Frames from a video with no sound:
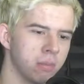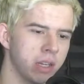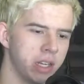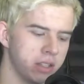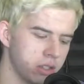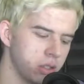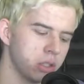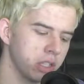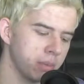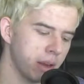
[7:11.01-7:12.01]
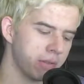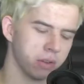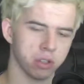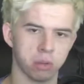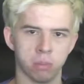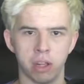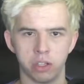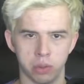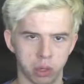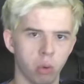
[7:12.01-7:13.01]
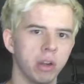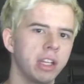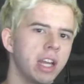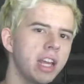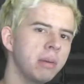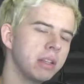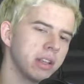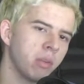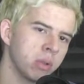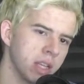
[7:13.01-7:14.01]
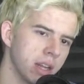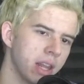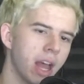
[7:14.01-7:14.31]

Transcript: Mondays is usually my first major recording day because everyone's out of